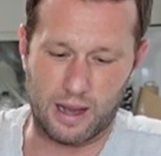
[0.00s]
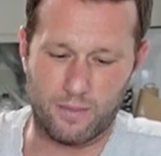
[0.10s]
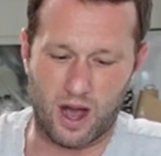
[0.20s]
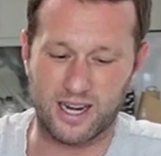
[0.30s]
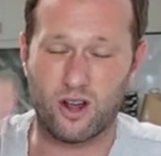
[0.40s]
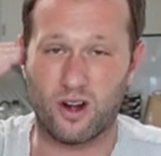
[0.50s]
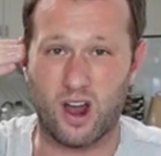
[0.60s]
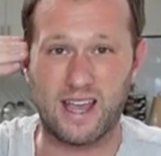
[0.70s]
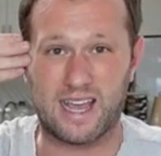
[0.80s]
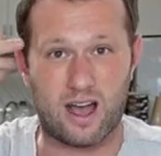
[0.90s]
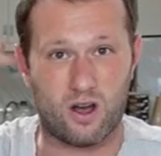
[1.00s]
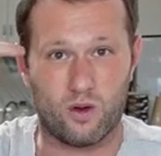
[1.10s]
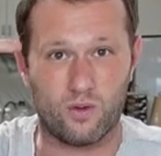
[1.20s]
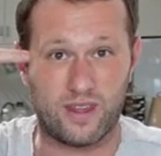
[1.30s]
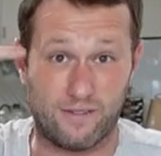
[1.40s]
I don't like
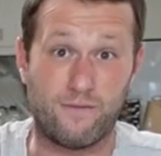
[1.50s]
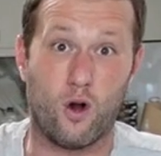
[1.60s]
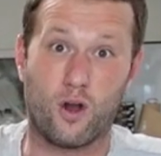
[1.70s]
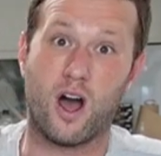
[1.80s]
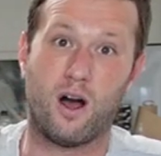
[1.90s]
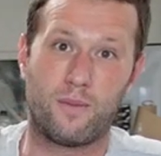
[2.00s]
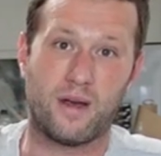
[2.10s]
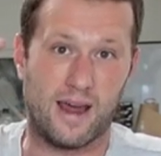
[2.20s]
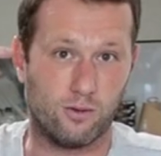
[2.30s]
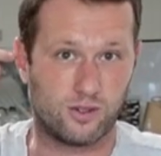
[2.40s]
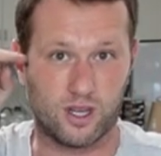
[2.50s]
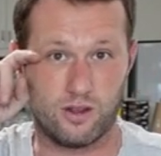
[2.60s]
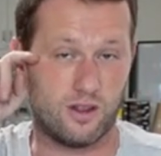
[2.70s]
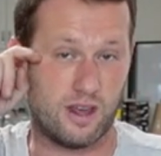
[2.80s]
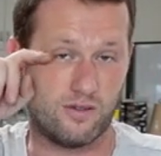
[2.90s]
how they fog up and
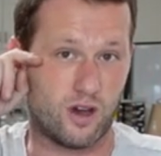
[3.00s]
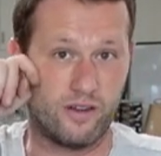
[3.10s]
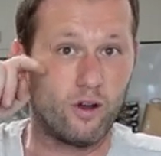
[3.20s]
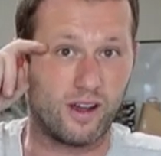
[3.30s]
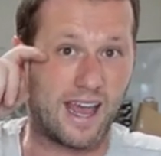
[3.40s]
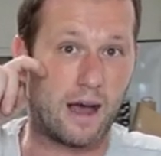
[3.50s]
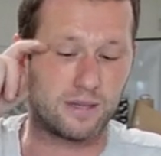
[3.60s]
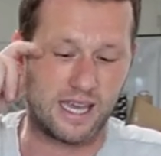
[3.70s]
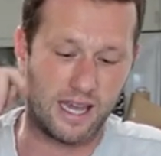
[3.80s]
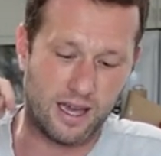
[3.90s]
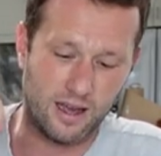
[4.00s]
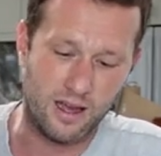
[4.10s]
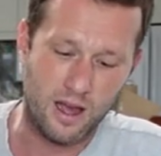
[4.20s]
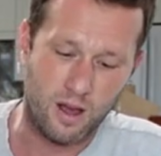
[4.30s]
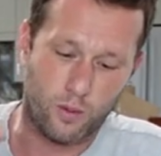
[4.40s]
also that they've kind of got gaps
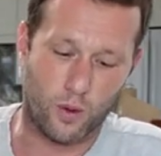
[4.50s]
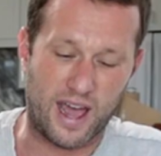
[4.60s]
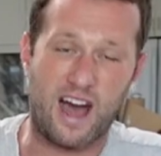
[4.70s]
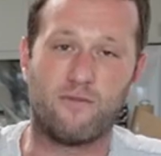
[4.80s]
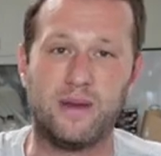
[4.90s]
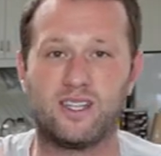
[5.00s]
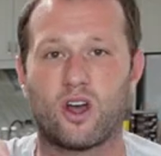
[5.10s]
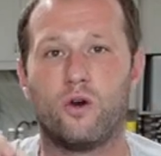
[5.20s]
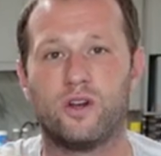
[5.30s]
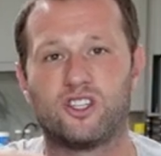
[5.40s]
here. But what I have been told